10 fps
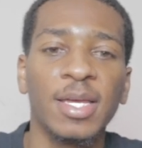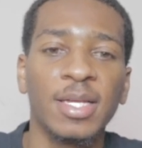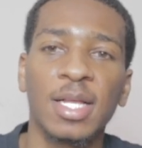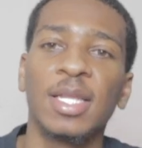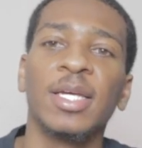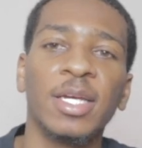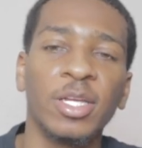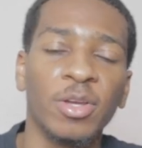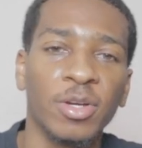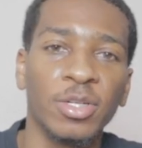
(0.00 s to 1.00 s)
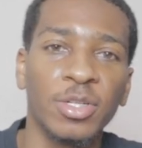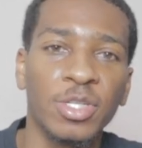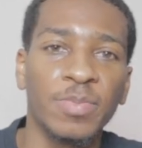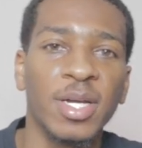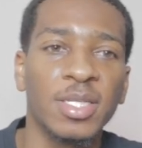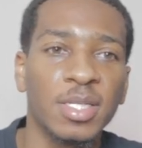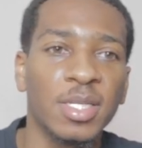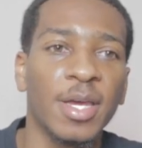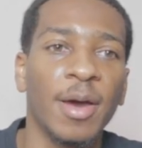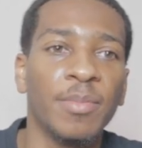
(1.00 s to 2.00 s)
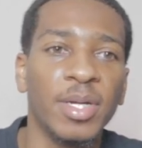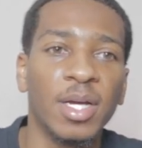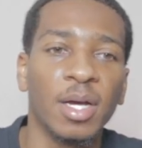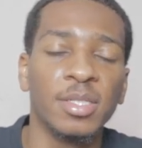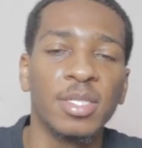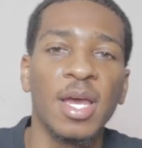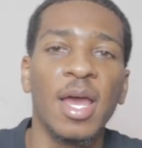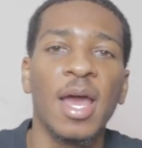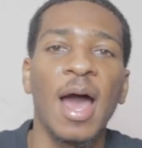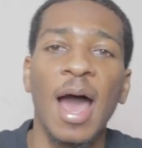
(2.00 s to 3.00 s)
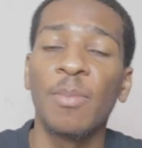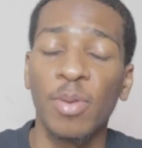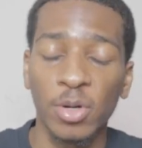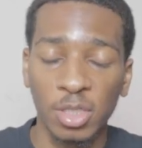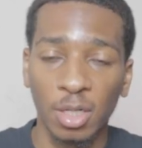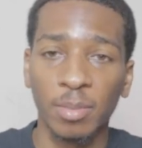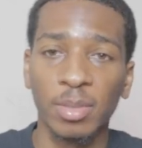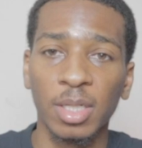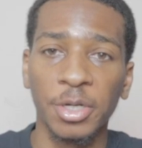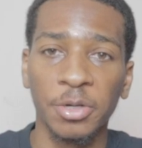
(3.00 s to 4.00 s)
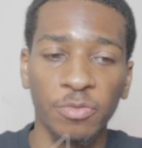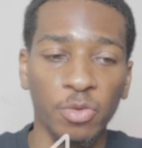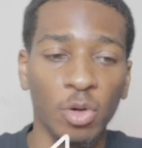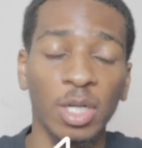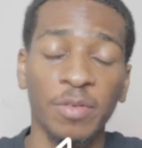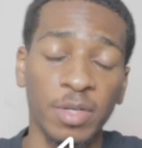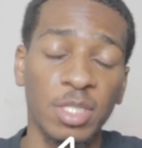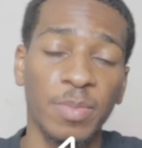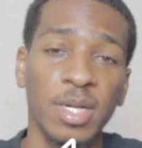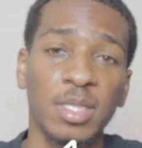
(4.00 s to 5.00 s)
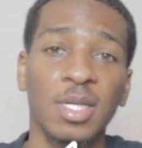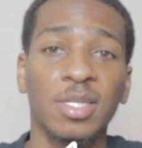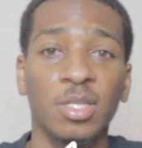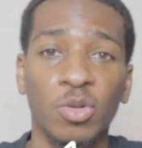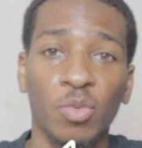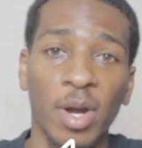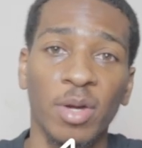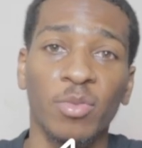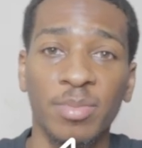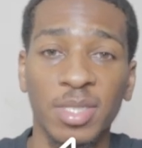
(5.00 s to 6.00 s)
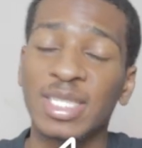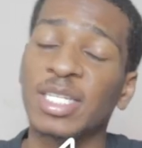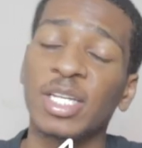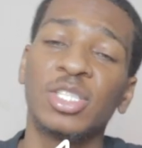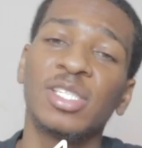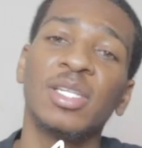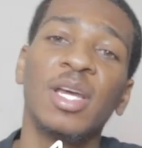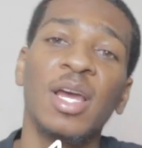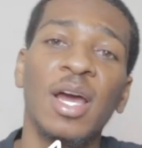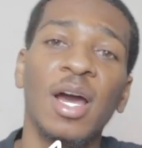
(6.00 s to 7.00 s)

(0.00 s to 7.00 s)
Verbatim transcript: is clean, your space is kept, because I personally believe your living space is a direct representation